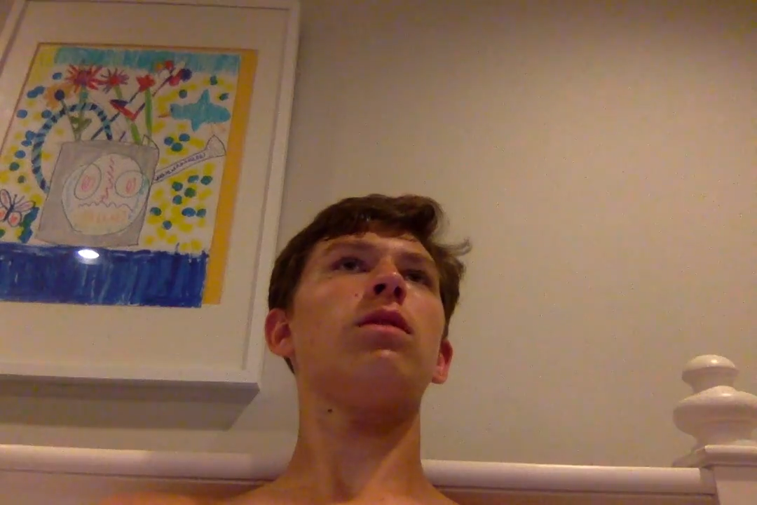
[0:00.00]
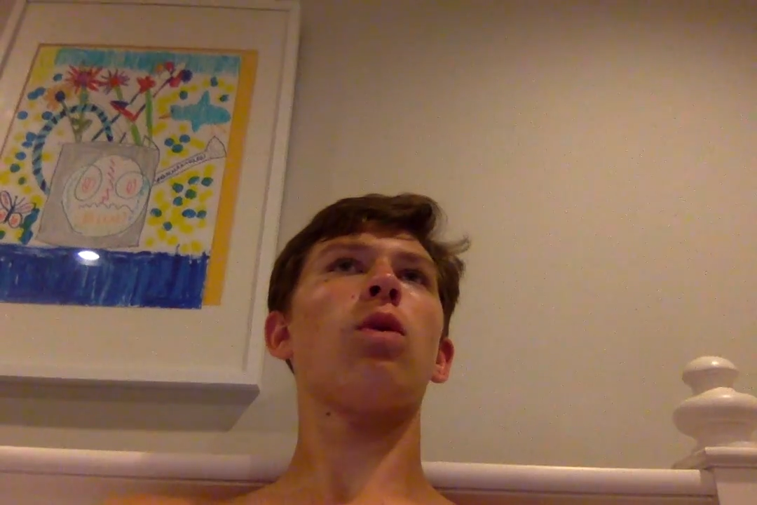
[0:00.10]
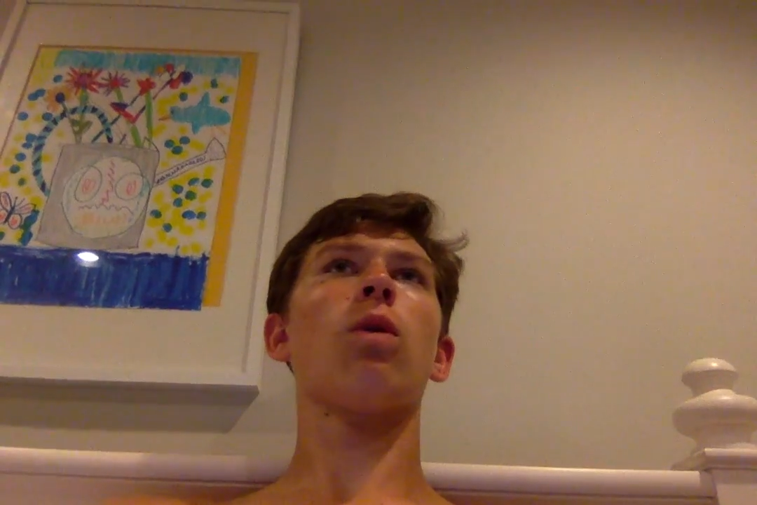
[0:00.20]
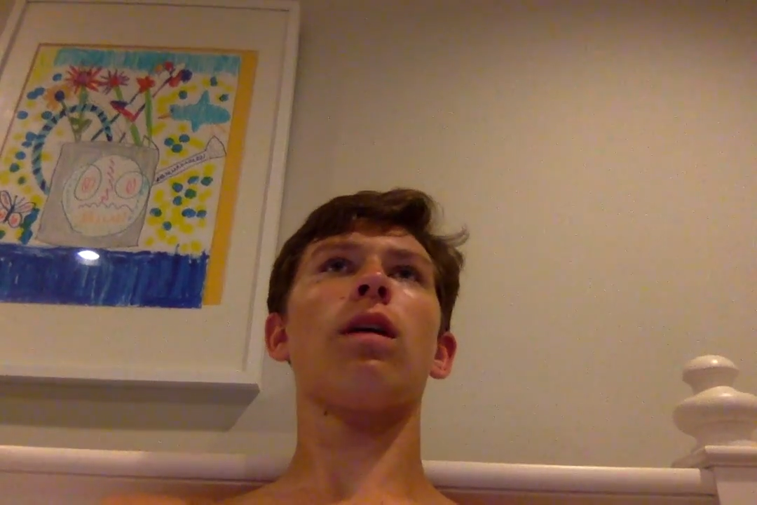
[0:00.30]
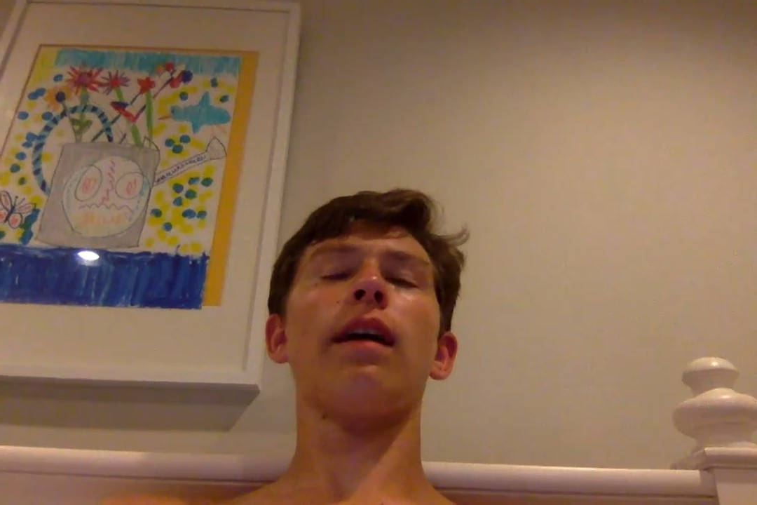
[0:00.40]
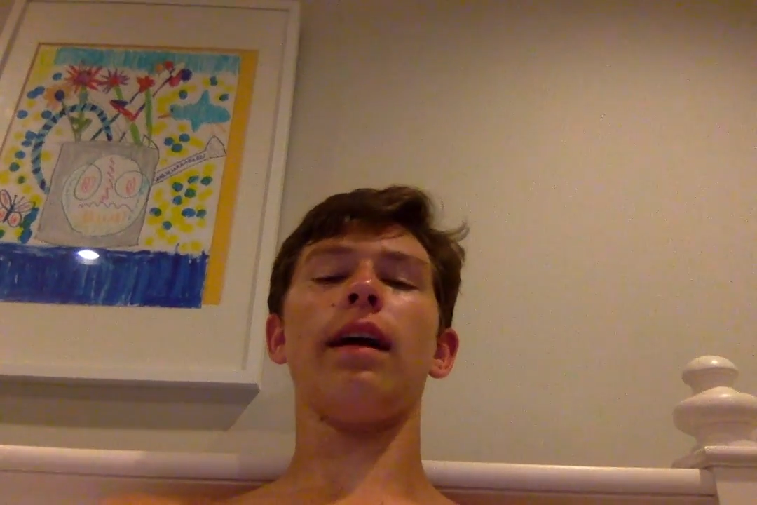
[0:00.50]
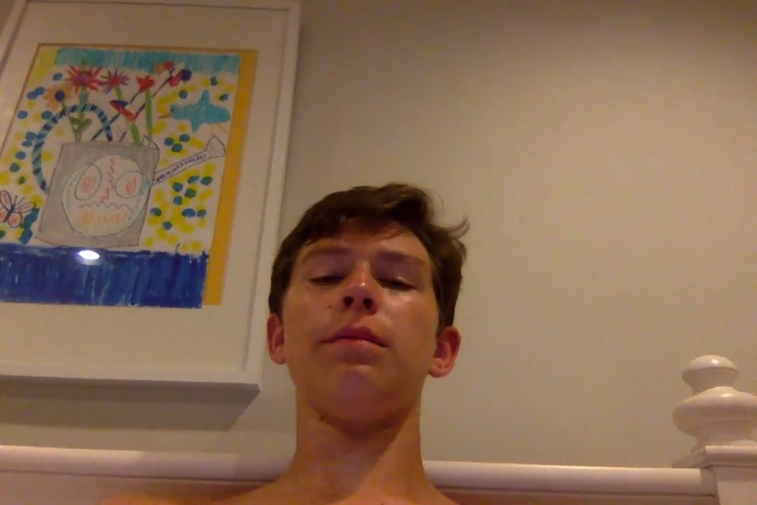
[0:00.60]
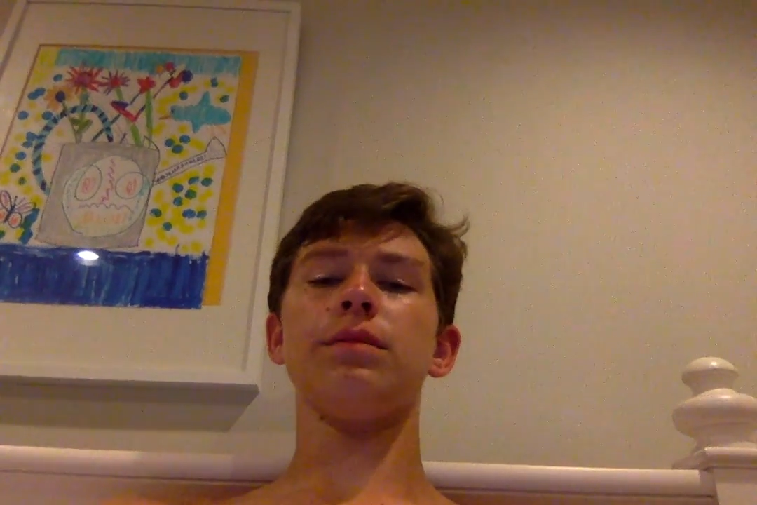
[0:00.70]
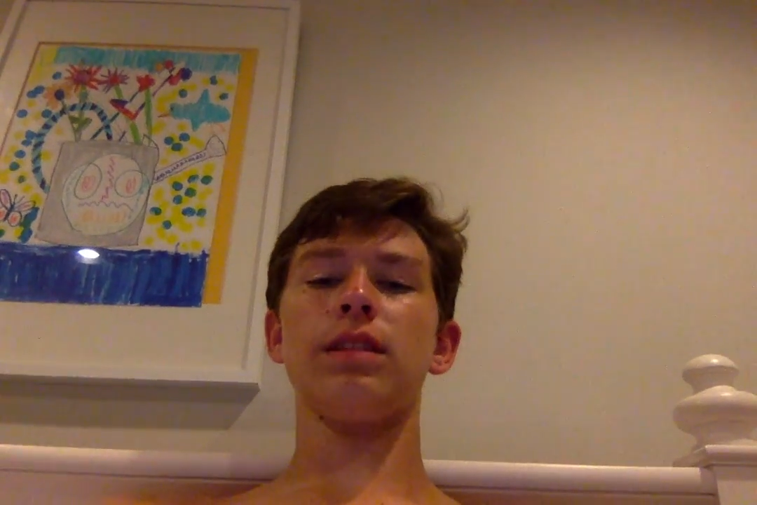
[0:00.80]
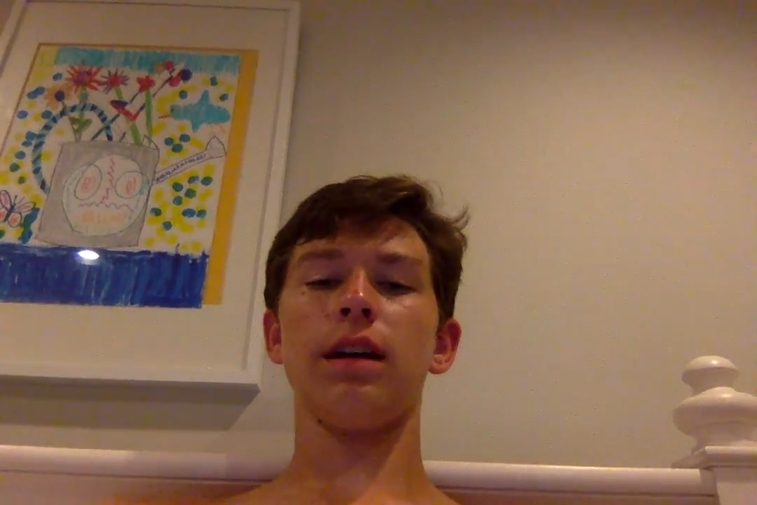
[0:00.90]
horror
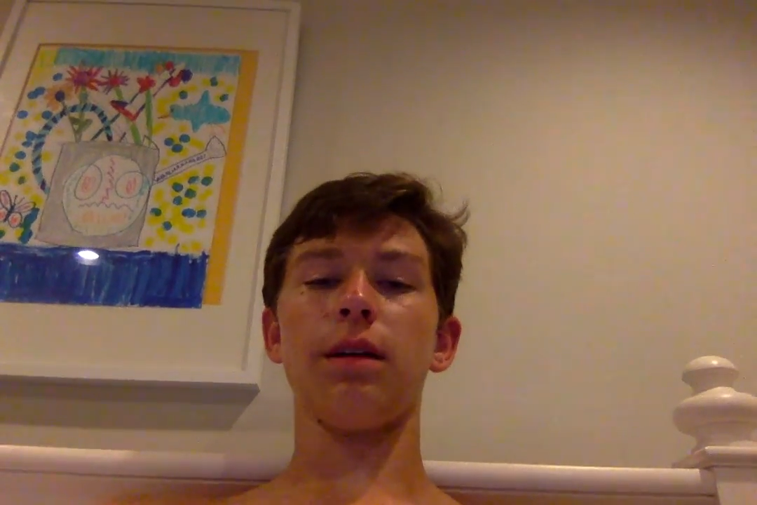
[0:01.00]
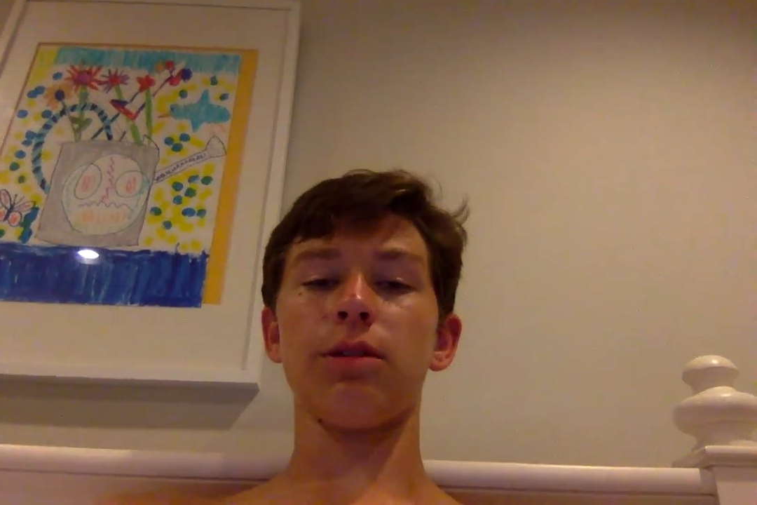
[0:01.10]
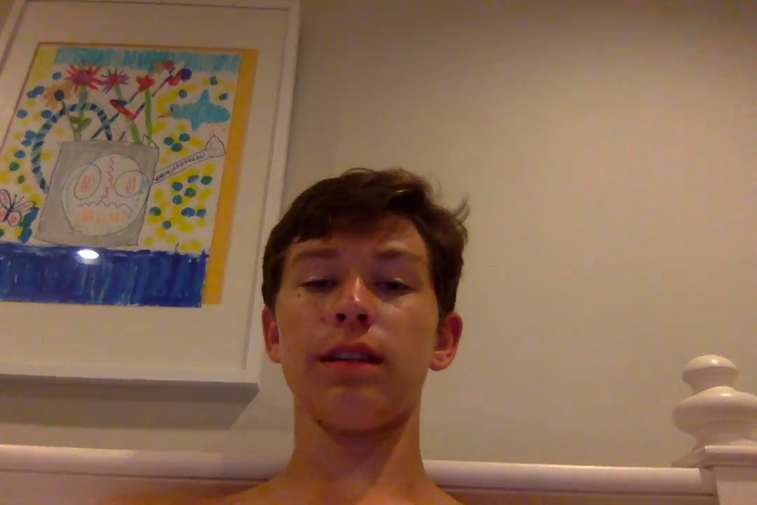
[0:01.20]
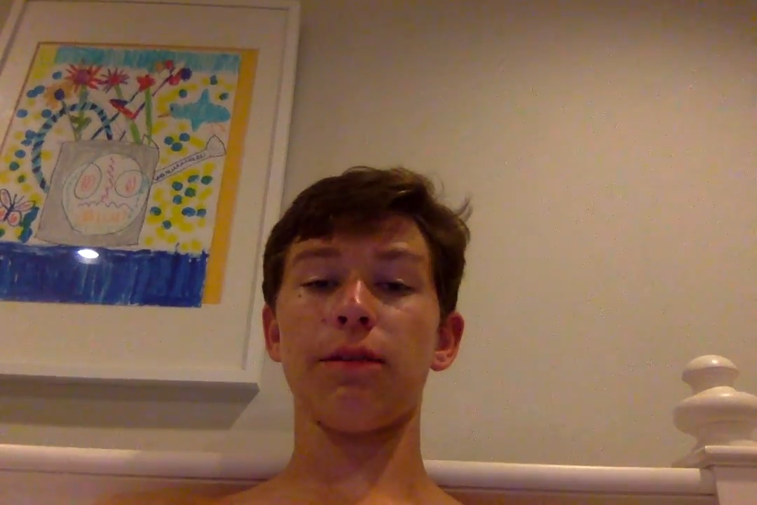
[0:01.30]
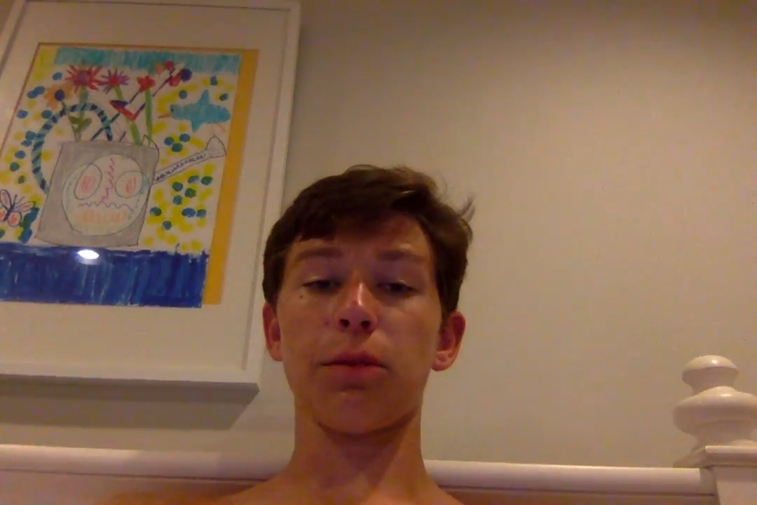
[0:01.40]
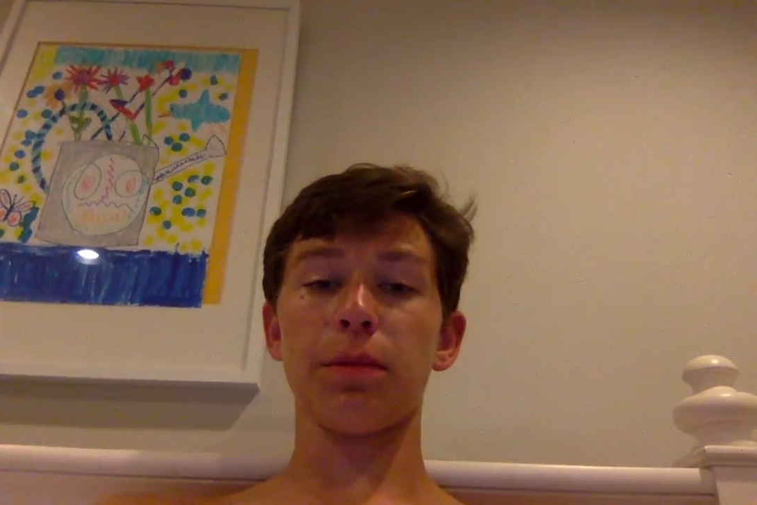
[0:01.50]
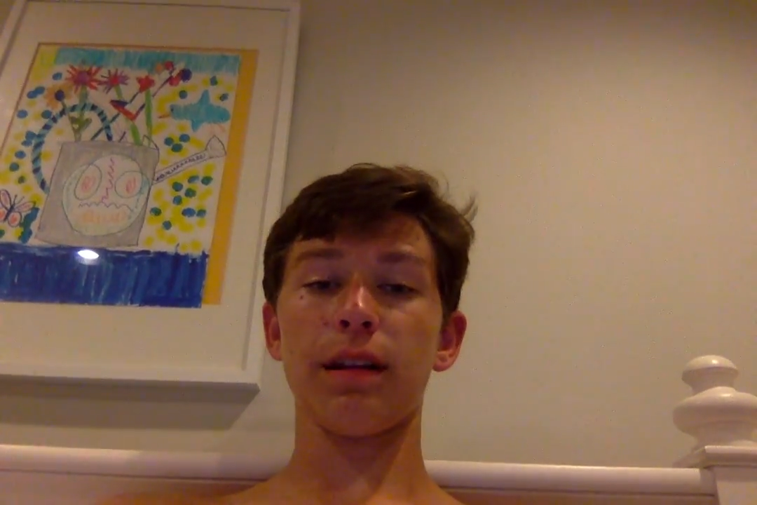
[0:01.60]
games I'll never